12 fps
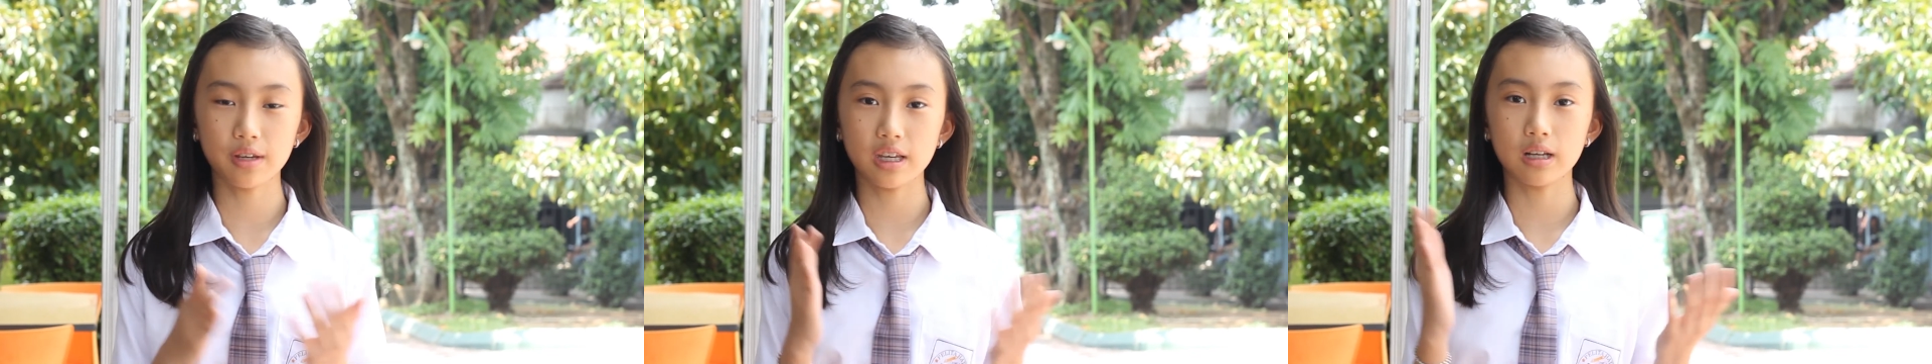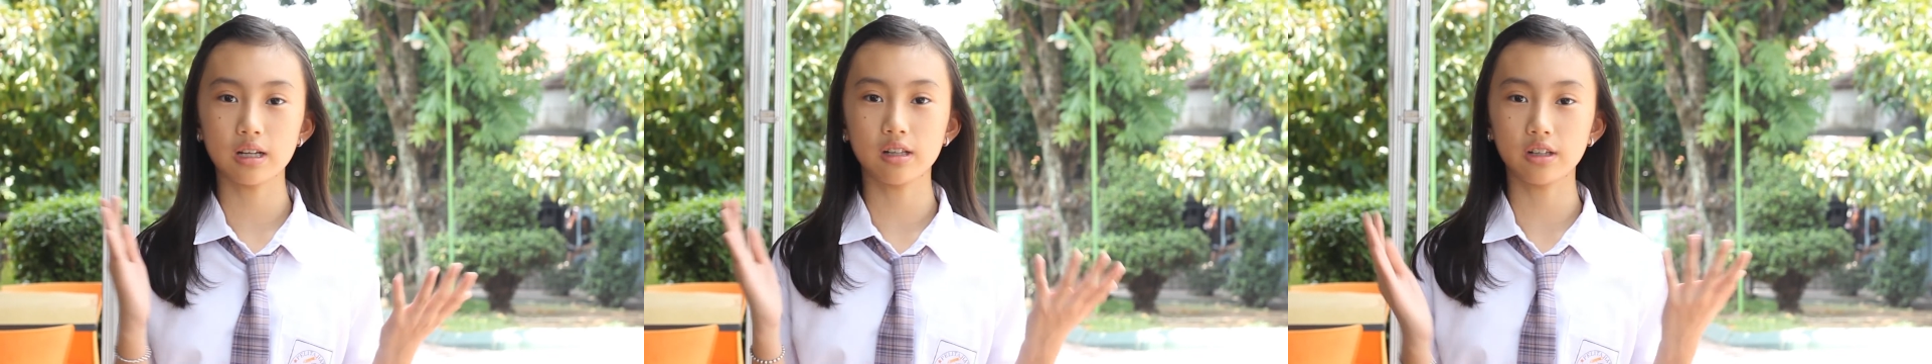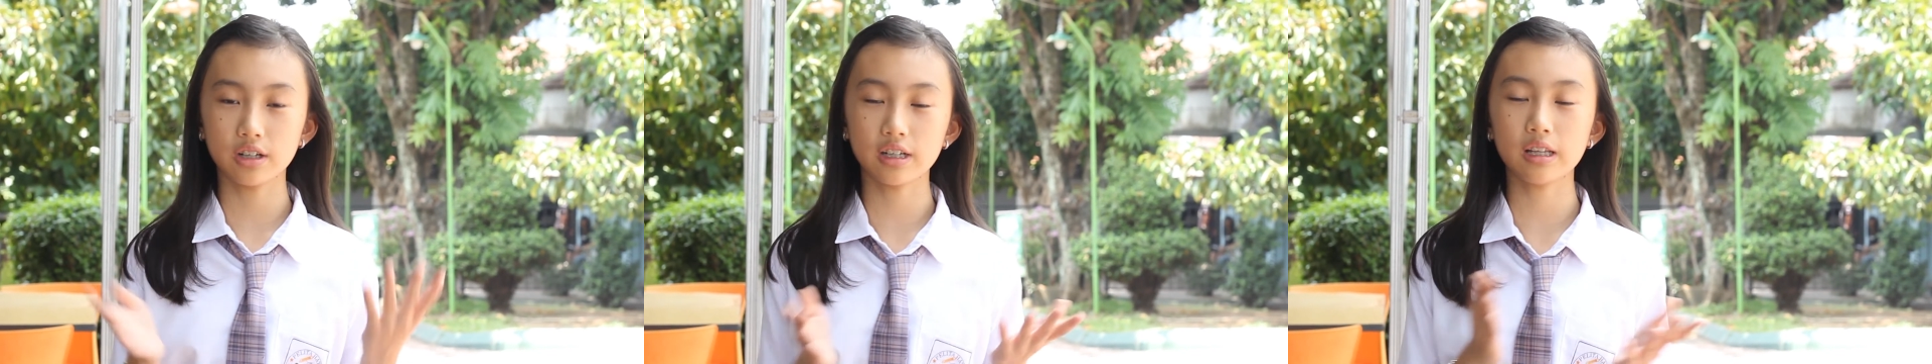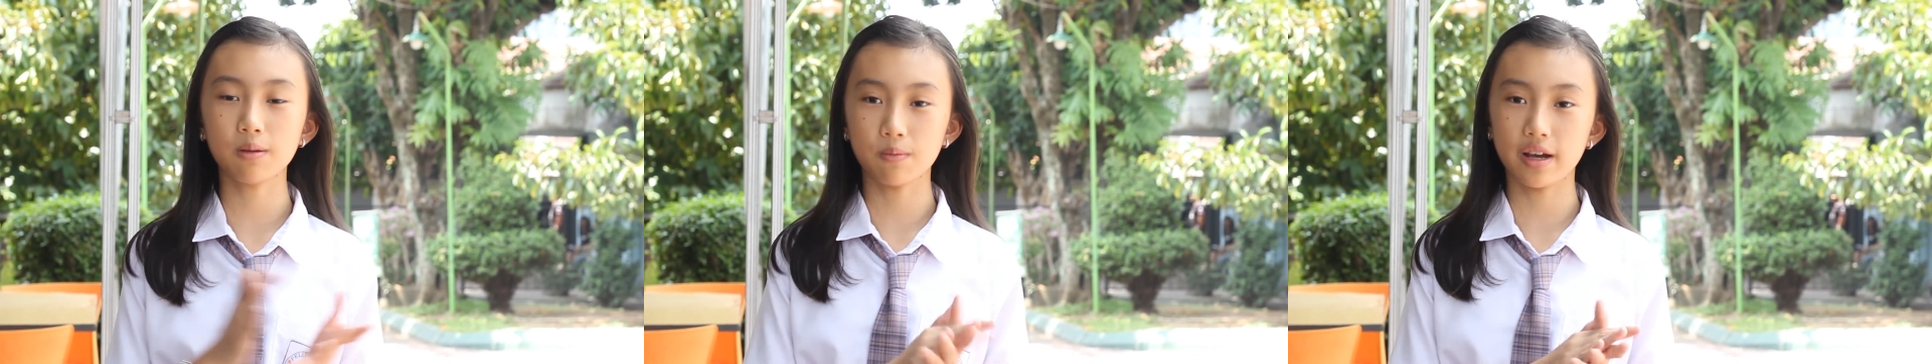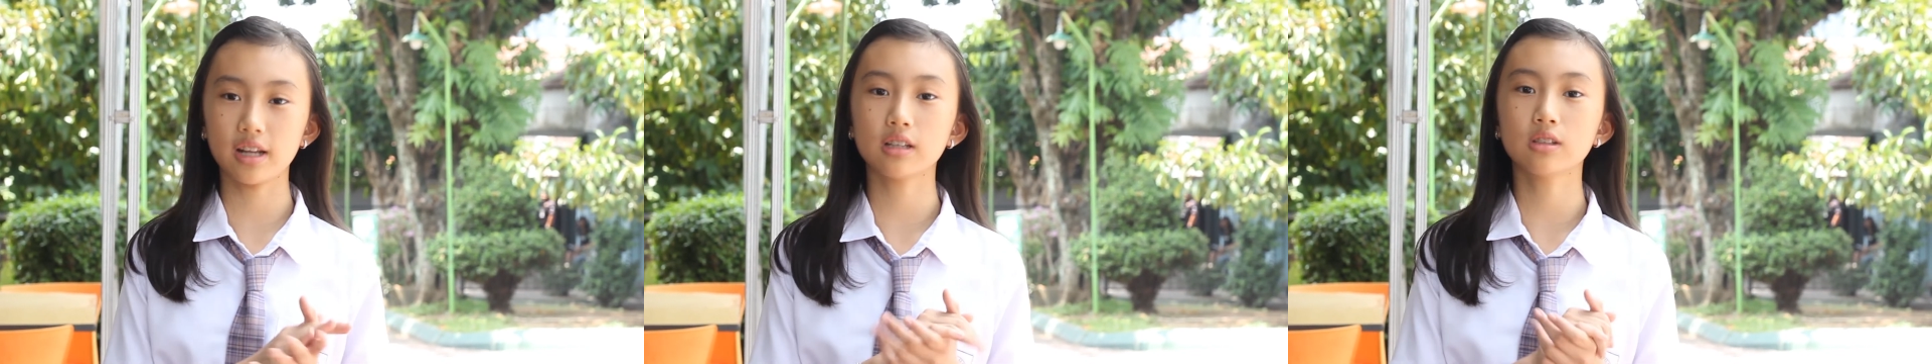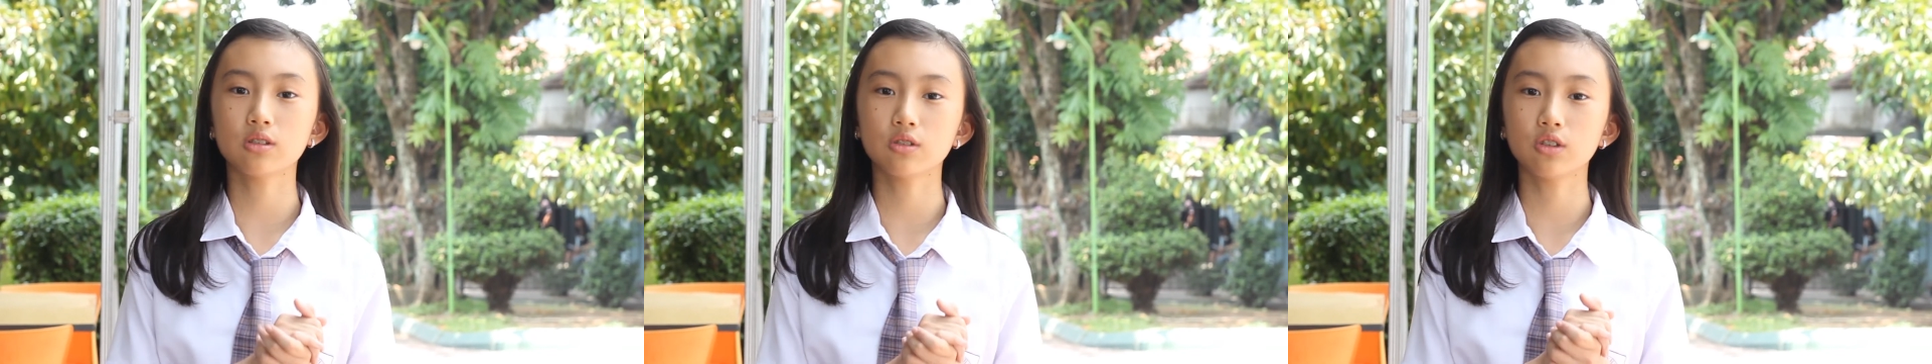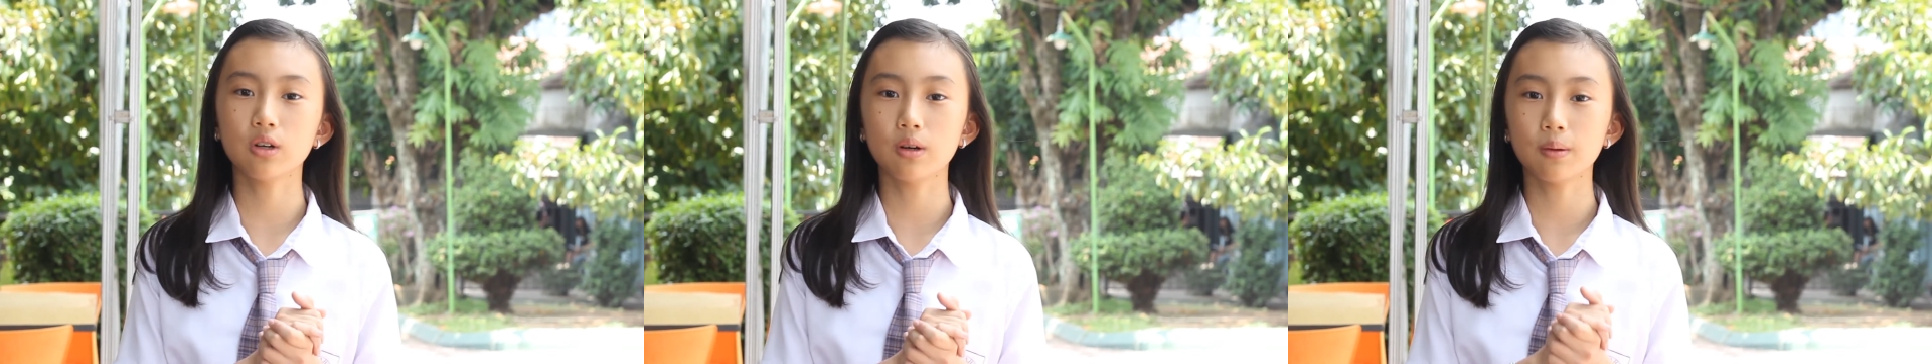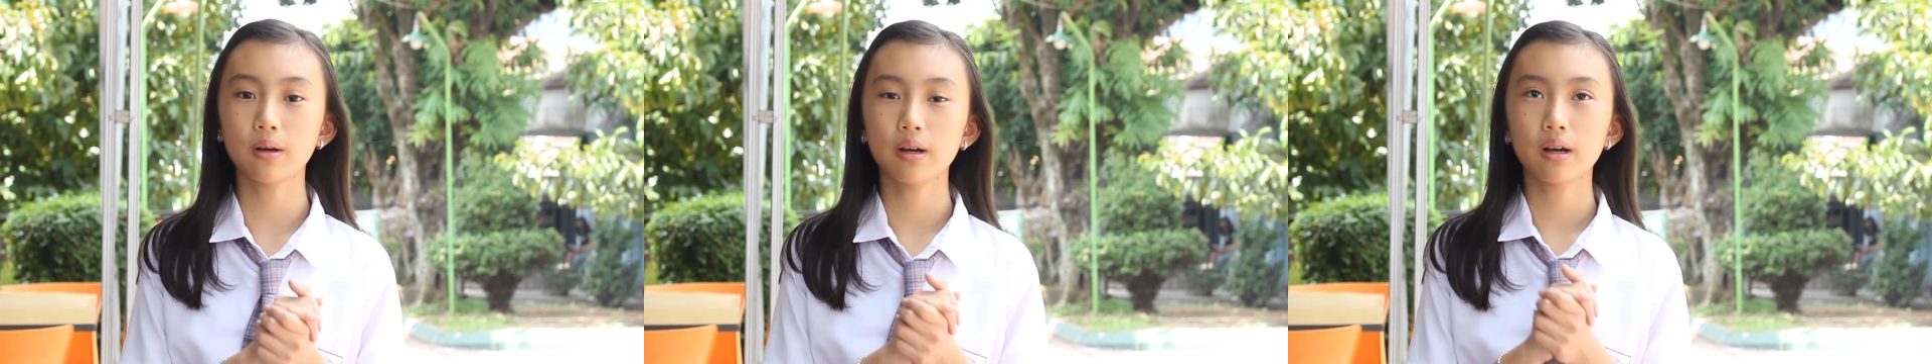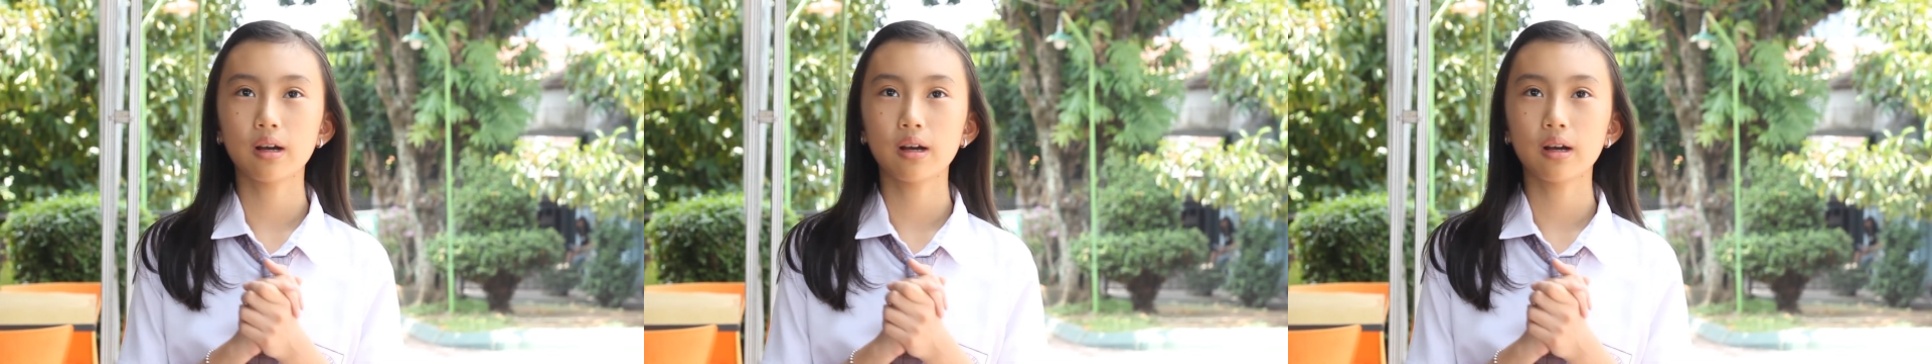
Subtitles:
we literally went to